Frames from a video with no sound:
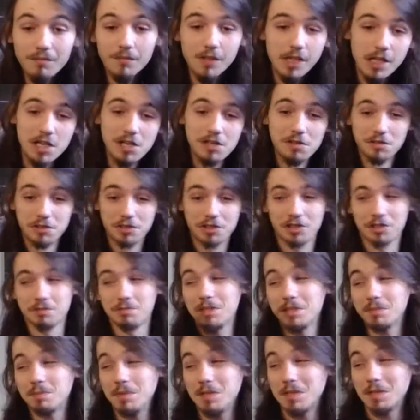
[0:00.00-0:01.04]
It was just my
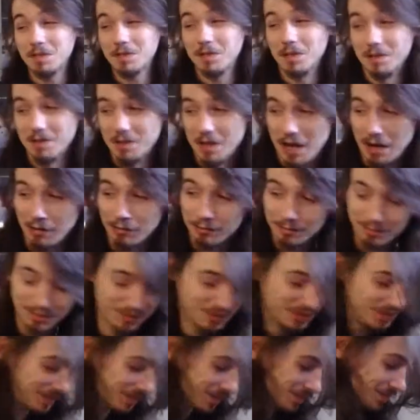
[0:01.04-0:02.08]
speakers turned off.
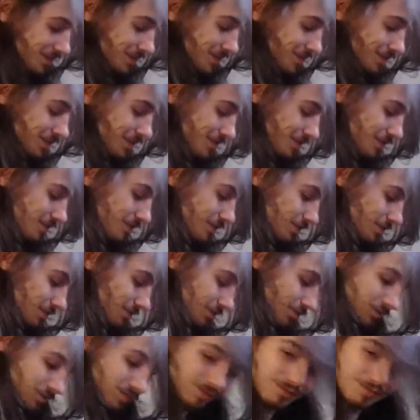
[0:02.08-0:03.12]
I
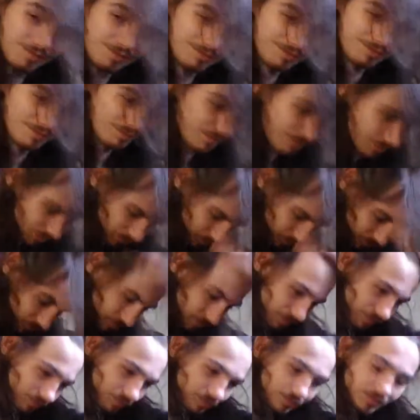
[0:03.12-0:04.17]

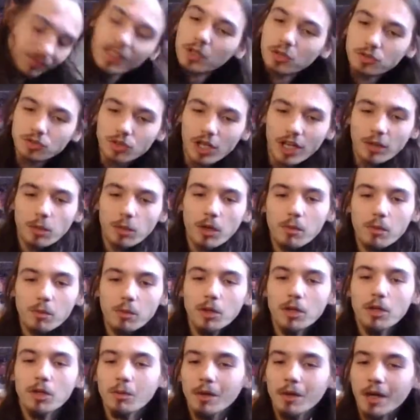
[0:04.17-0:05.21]
was like, whoa,
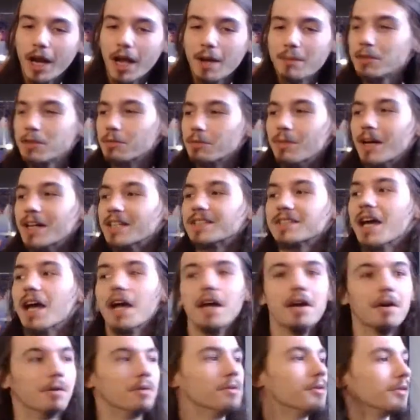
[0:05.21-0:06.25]
what happened to my
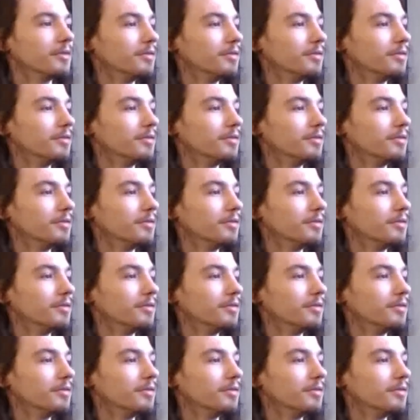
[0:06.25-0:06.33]
sound?